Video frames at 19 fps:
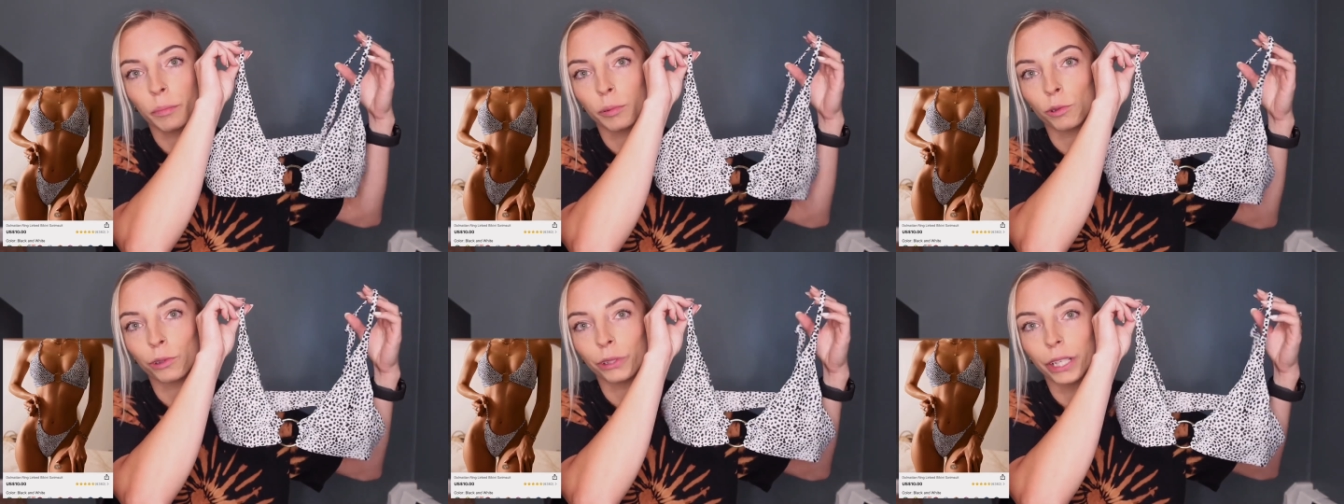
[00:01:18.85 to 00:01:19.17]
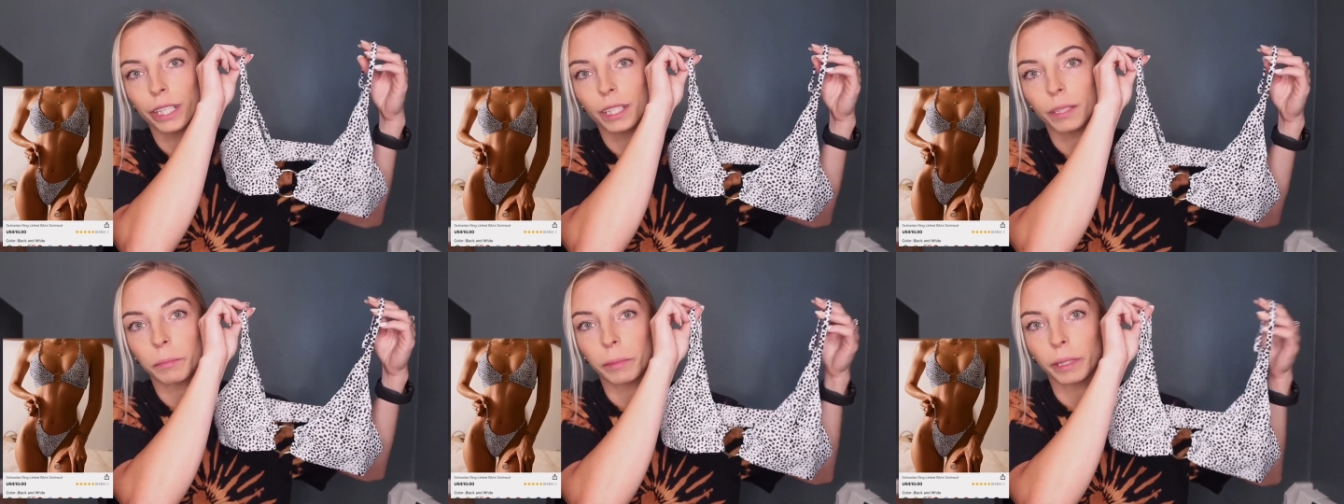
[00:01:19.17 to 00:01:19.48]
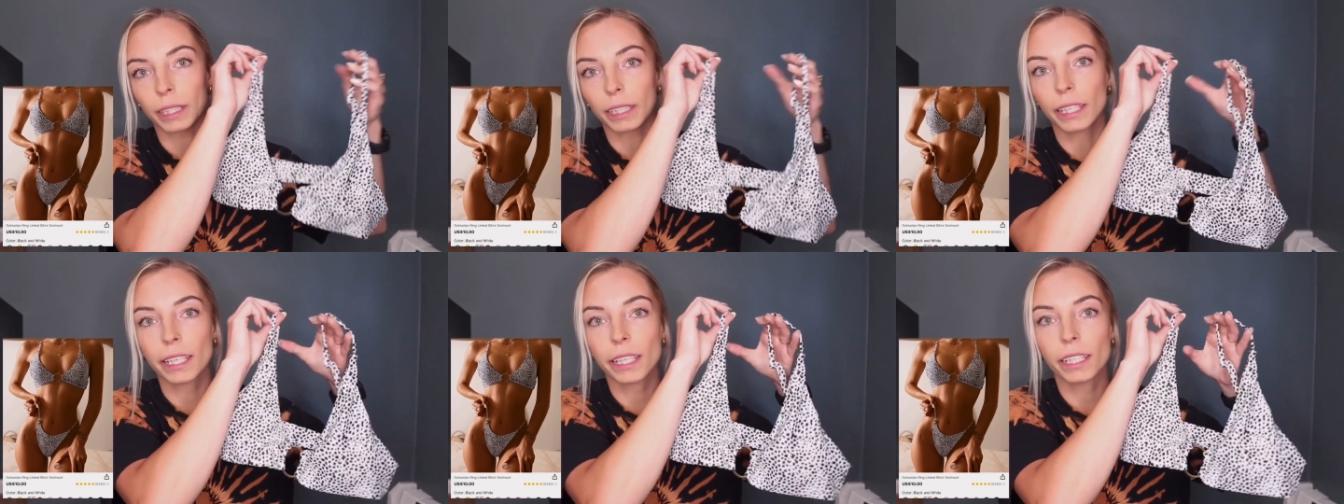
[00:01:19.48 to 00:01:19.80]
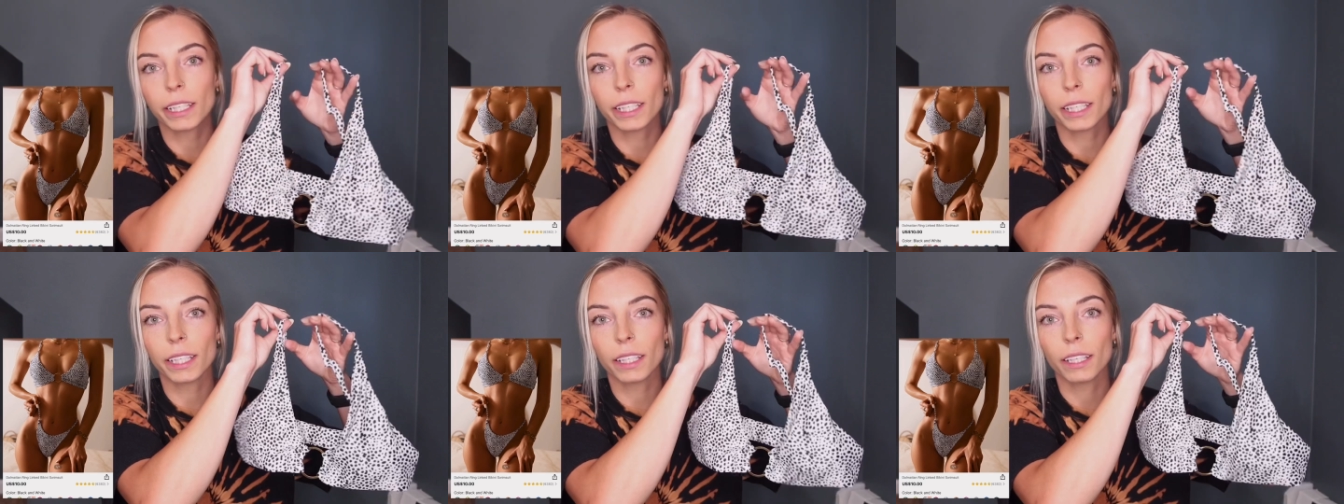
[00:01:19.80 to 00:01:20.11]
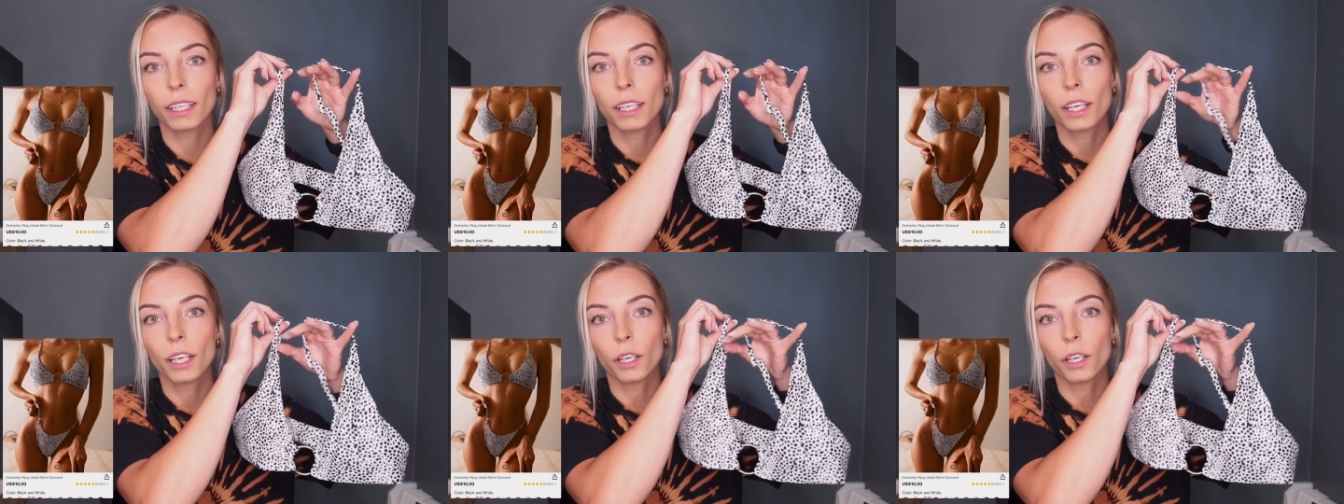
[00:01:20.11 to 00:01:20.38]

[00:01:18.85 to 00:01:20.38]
print bikini